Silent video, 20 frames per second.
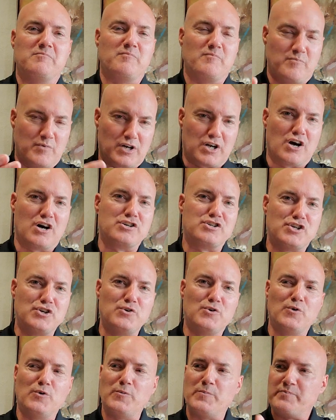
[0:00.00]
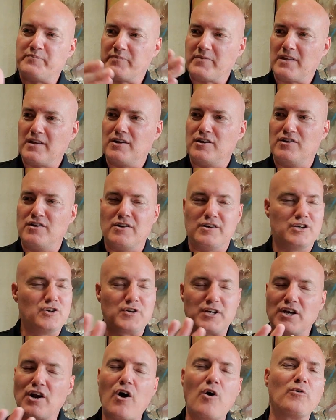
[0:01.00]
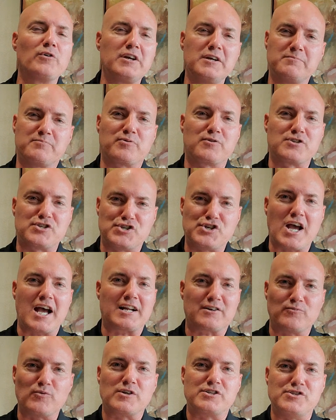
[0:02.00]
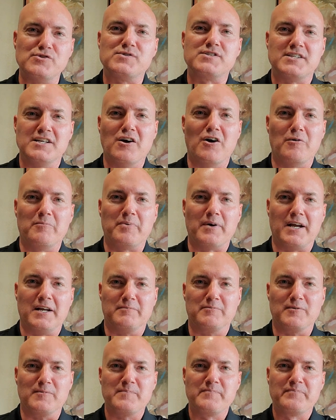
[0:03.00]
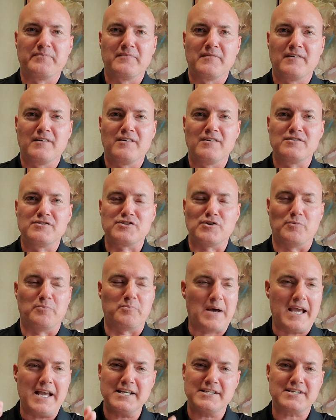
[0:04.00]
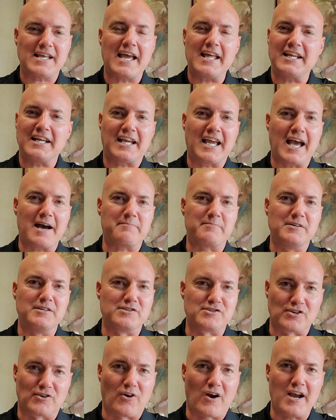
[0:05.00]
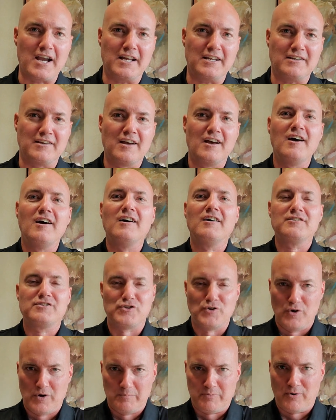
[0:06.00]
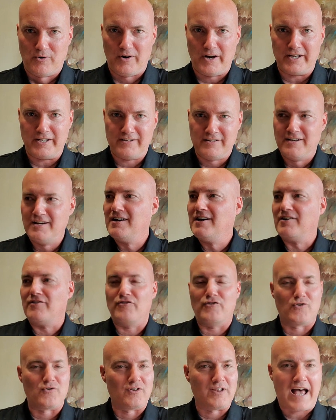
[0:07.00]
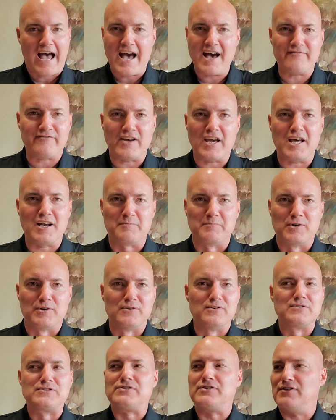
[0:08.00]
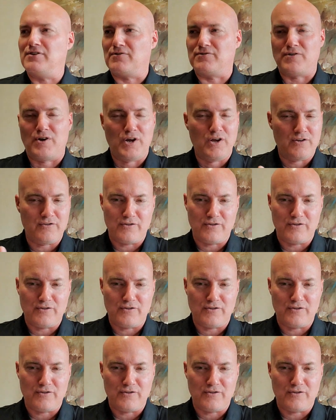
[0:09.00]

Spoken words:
because you can only project what you see on paper. So pace handicapping is great to a point. They're live animals. They're